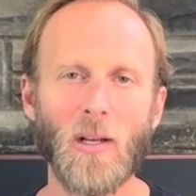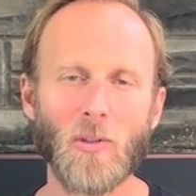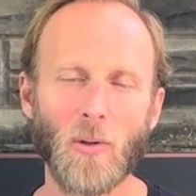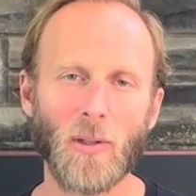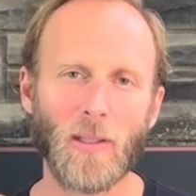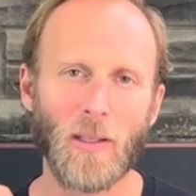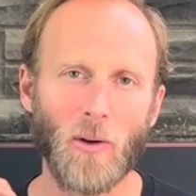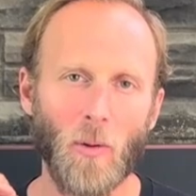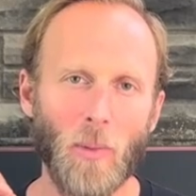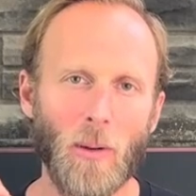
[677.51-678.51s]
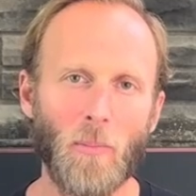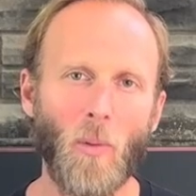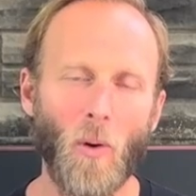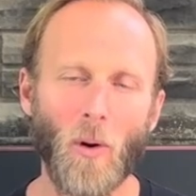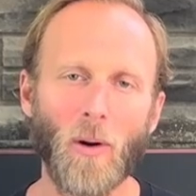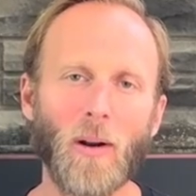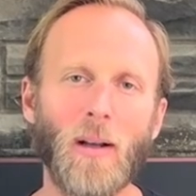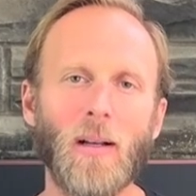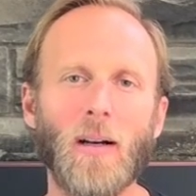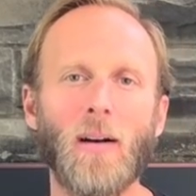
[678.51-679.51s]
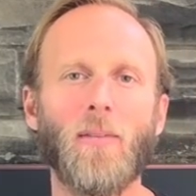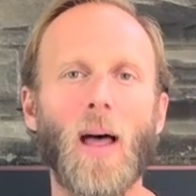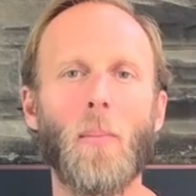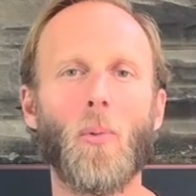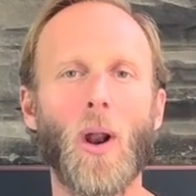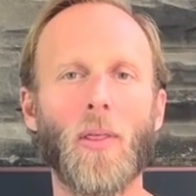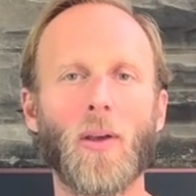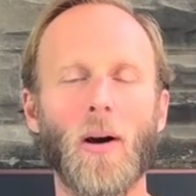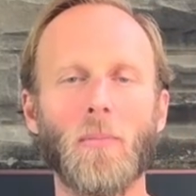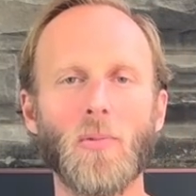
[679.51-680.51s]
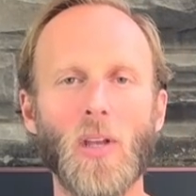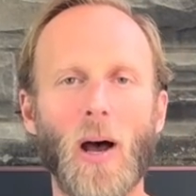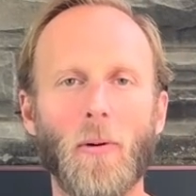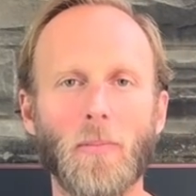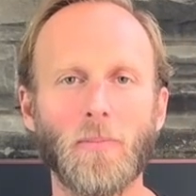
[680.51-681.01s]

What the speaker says: So a little bit more of that breath comes out.